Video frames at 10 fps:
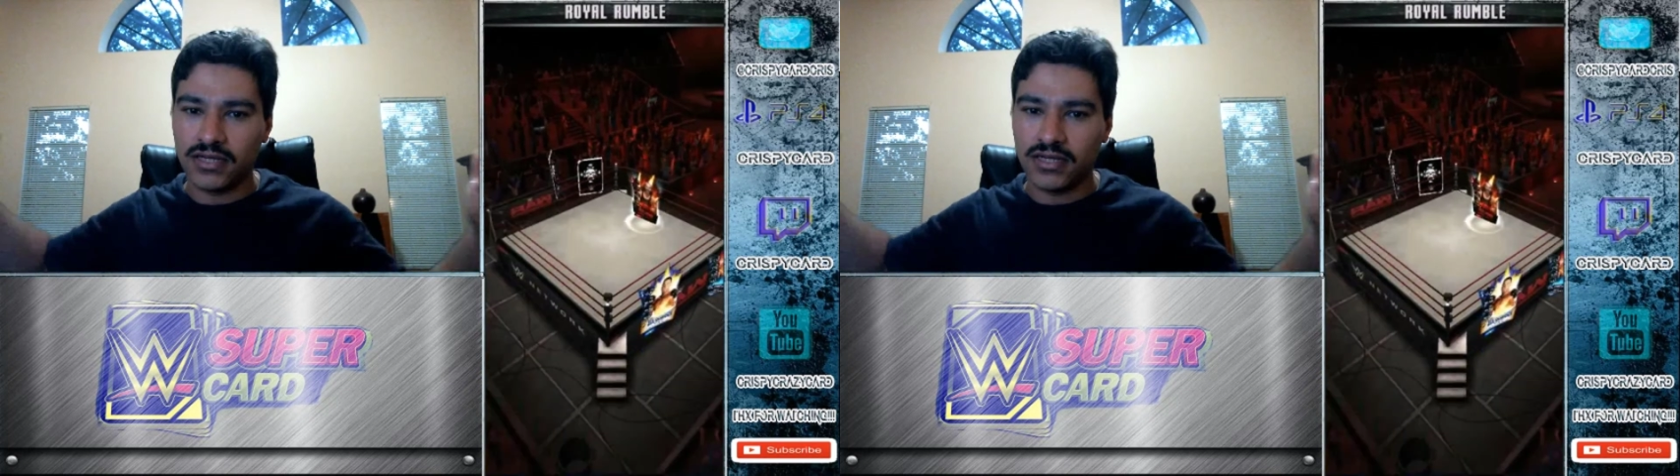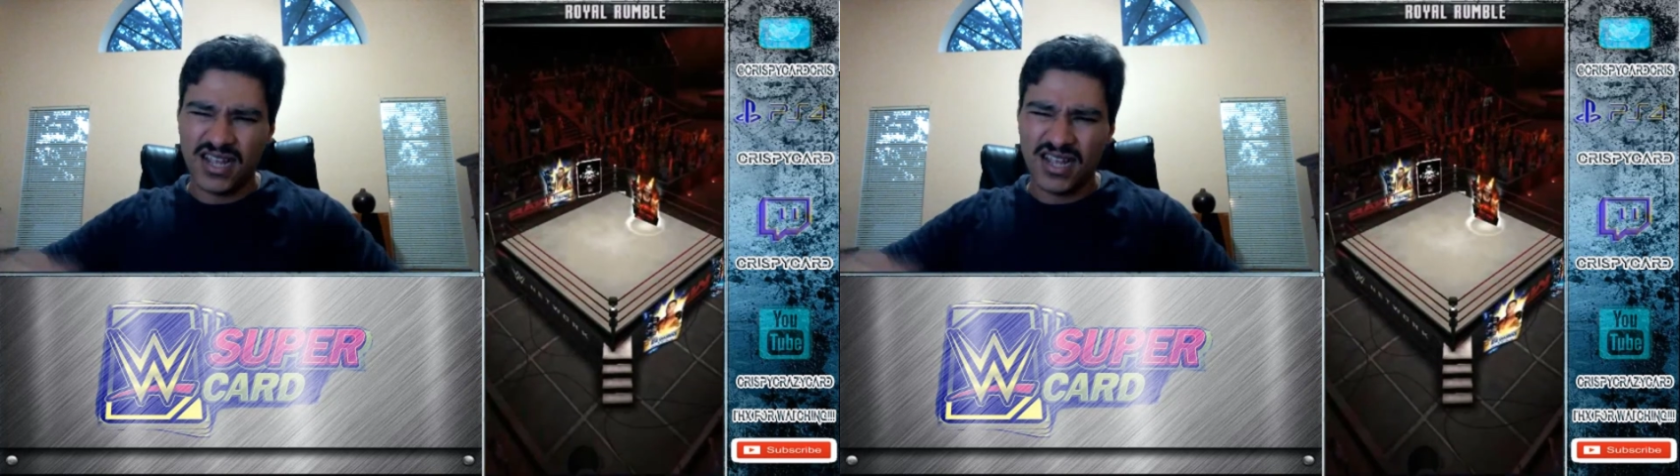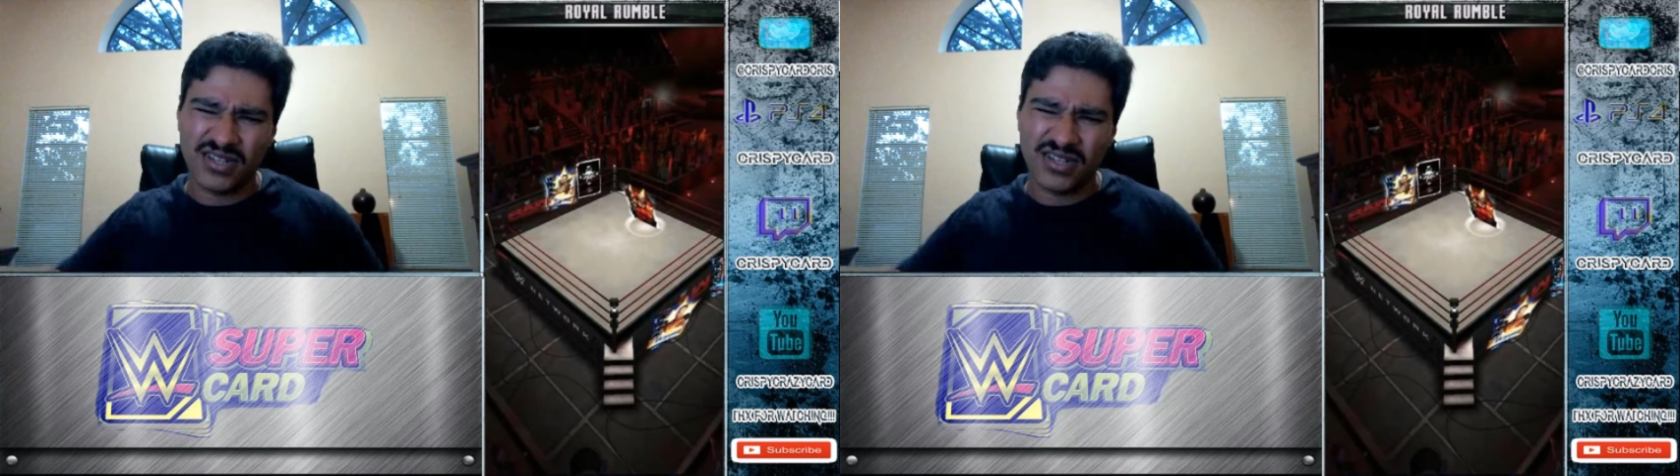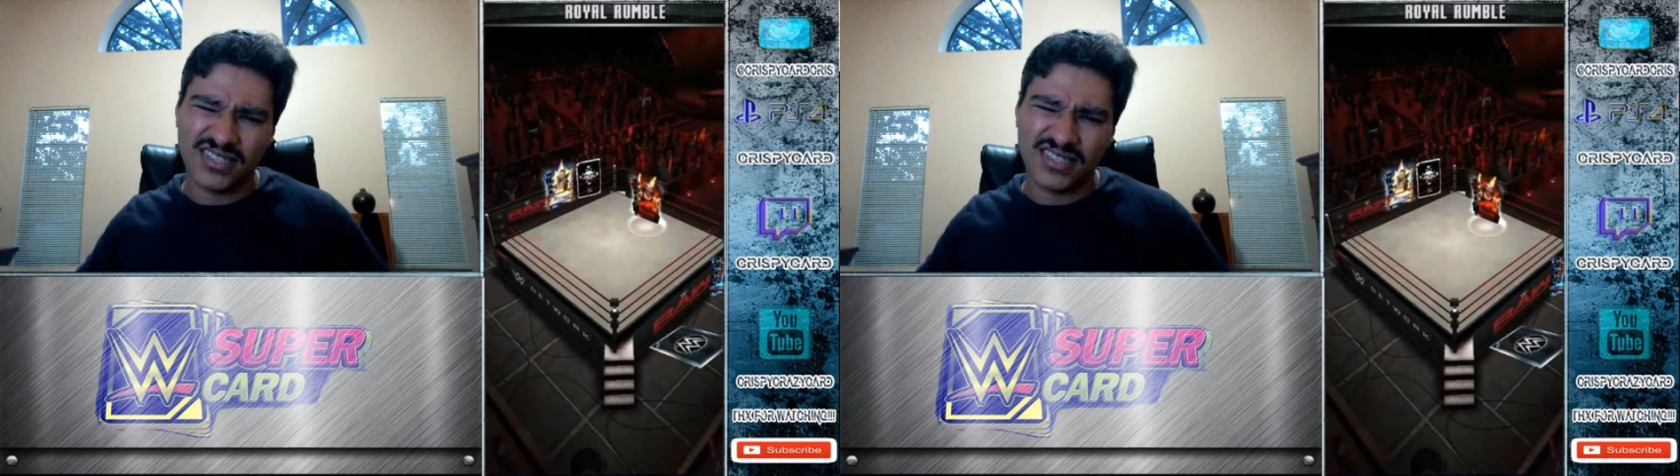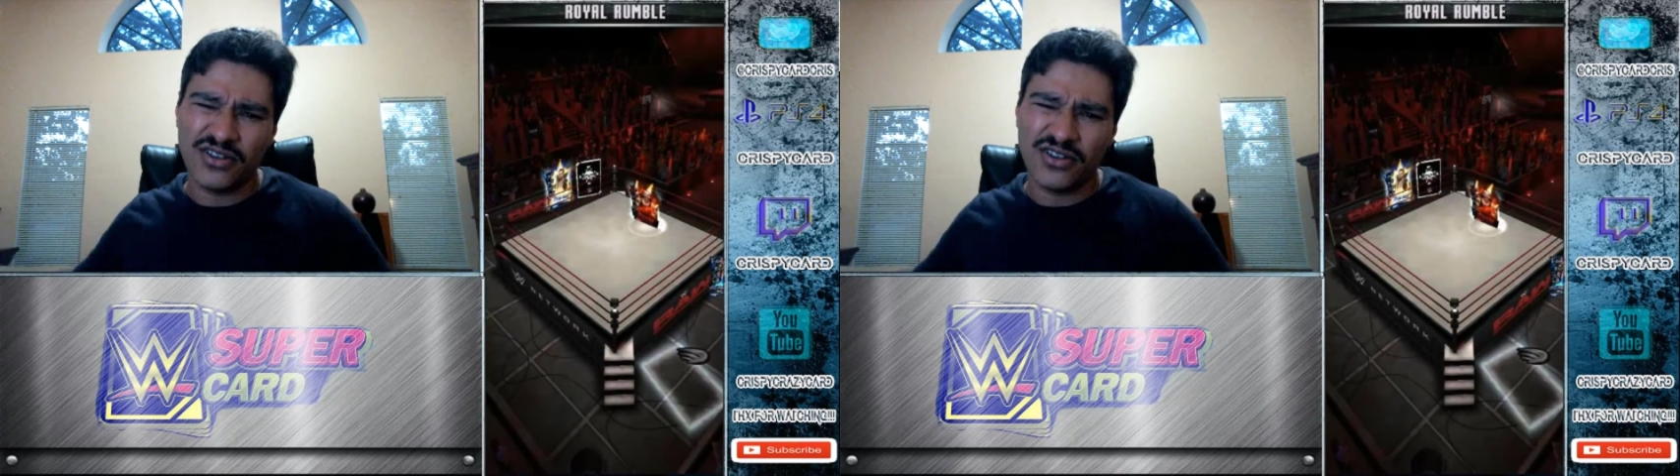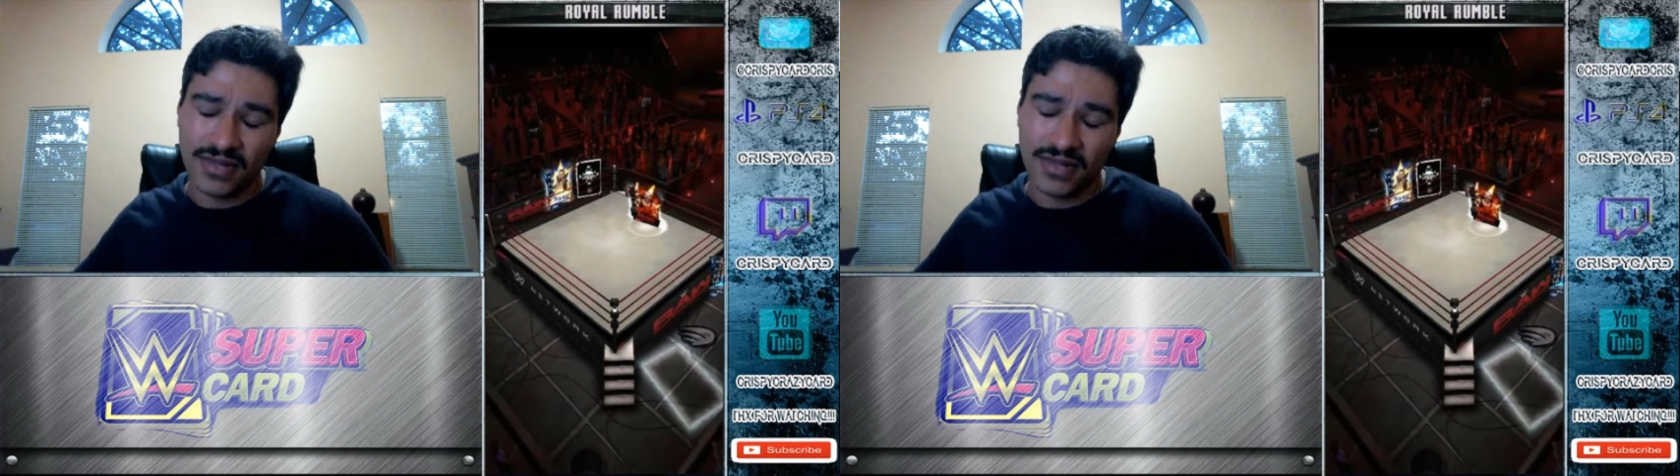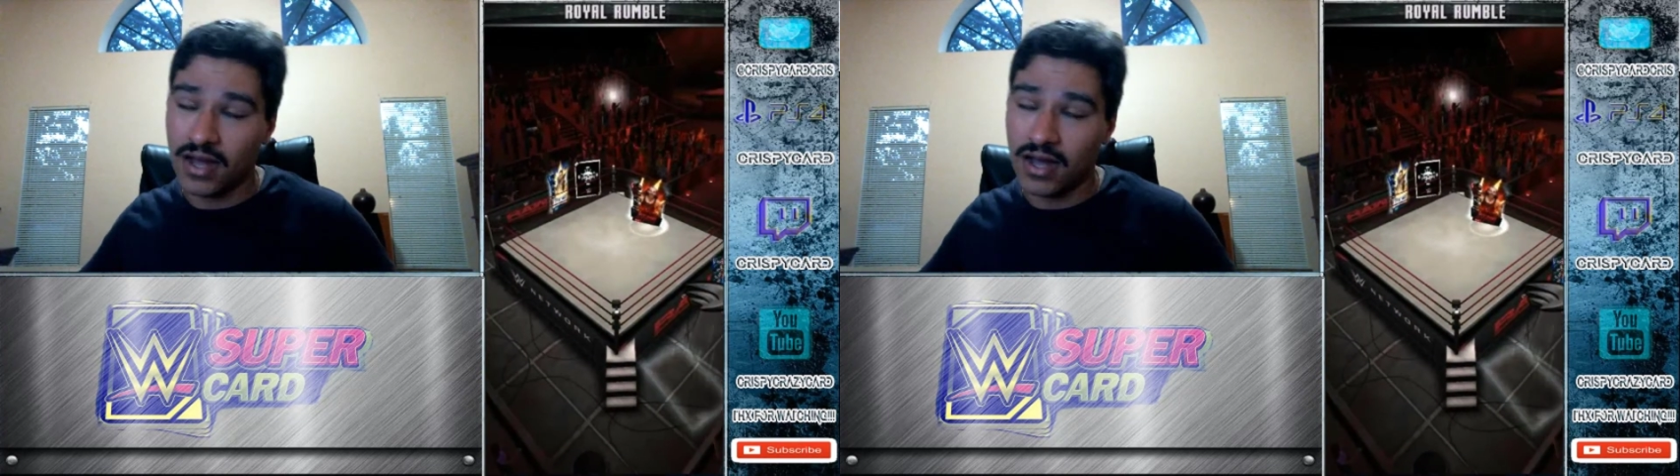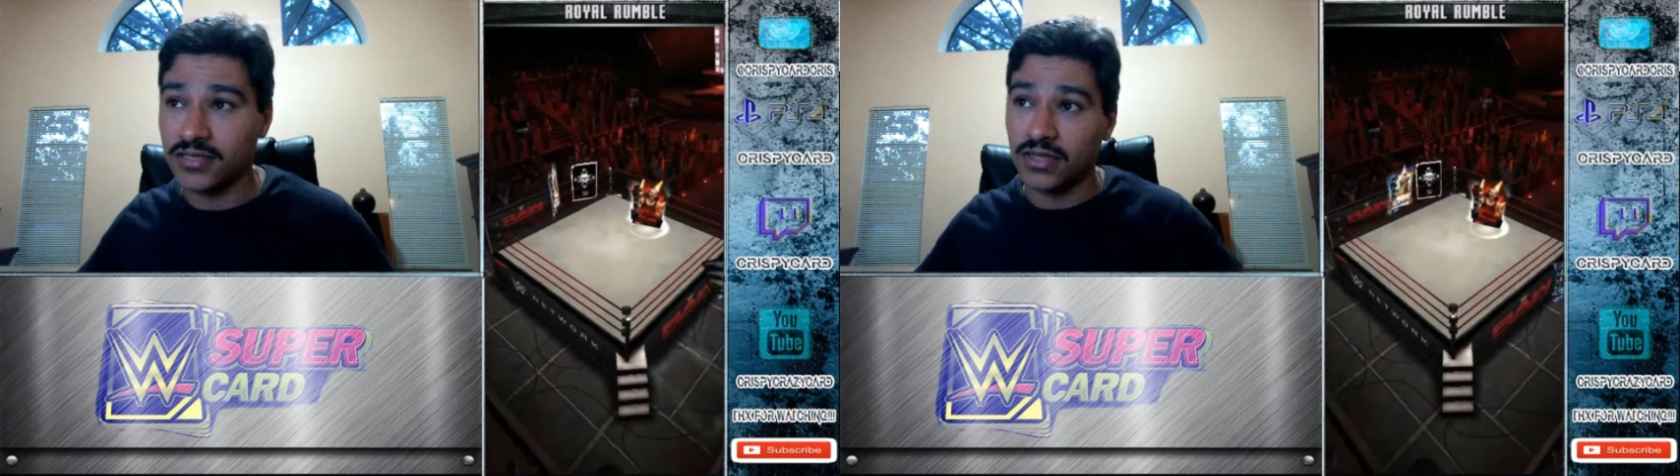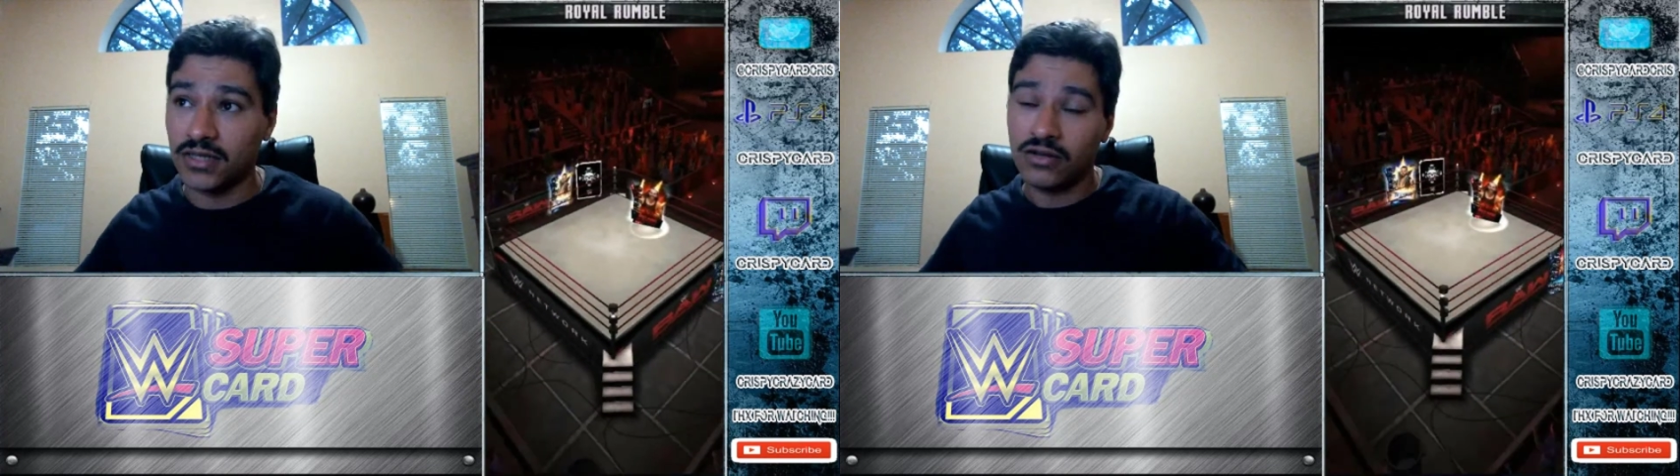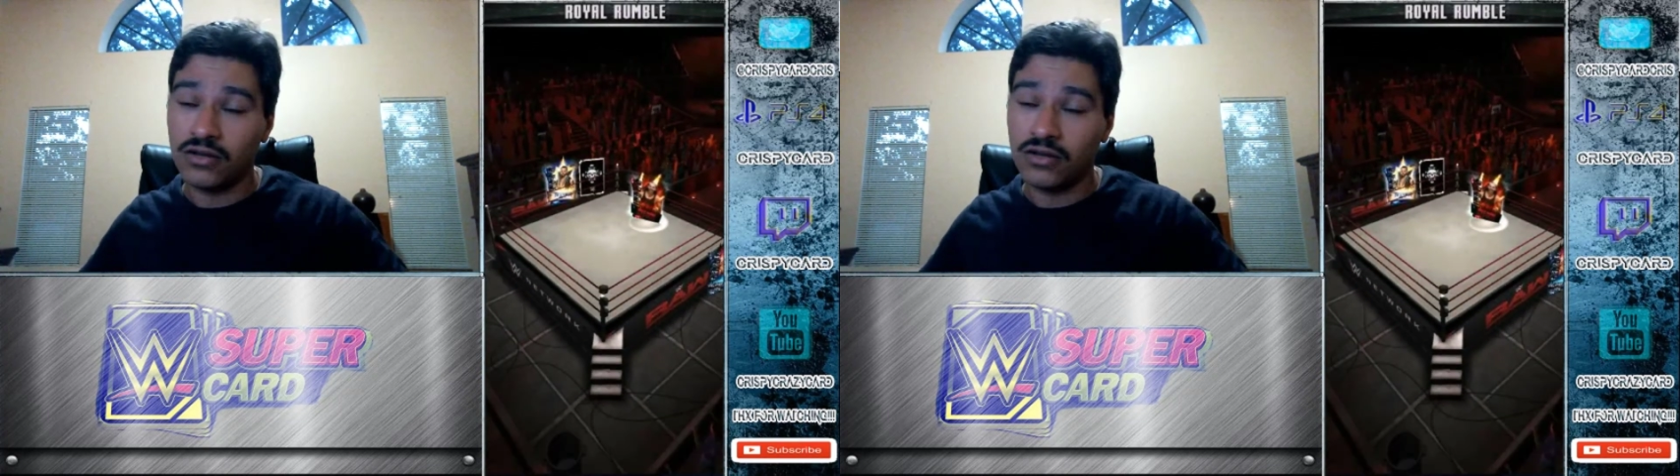I would like to hear them in the comments below.